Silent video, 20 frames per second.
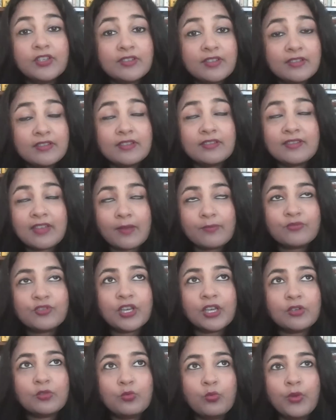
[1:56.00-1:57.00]
is a
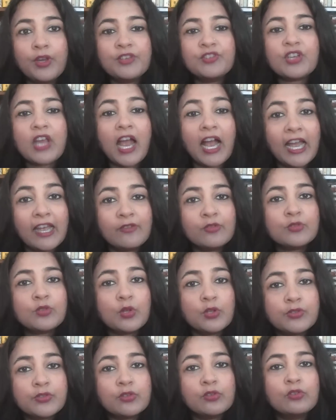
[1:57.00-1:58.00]
subject which I was
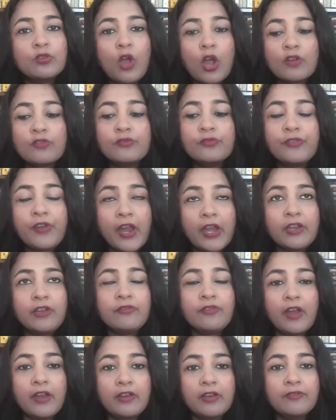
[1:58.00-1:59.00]
also not
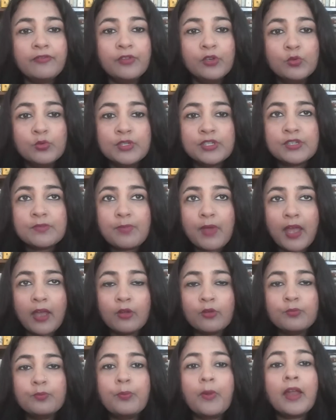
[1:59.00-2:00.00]
very fluent
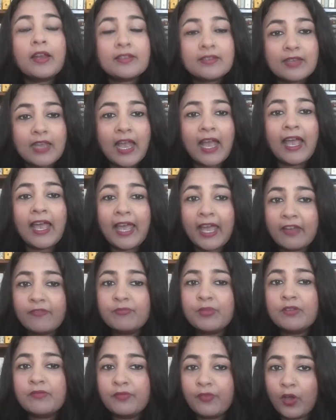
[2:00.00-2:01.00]
about, but I
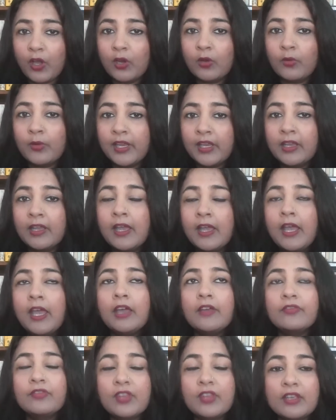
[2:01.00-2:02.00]
have been following
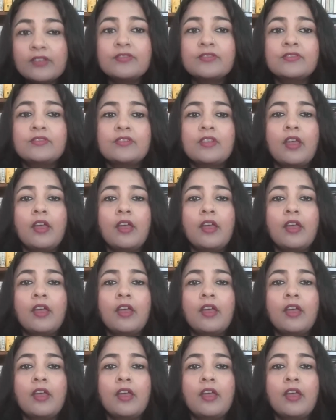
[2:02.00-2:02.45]
this